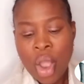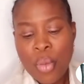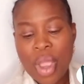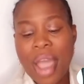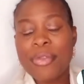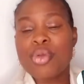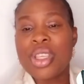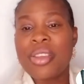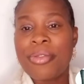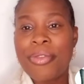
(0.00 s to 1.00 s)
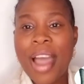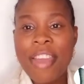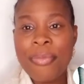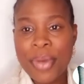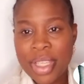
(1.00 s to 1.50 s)
We have
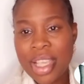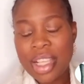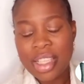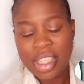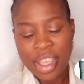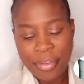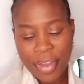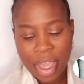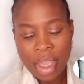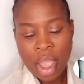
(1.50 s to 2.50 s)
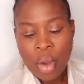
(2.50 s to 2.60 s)
25% DV.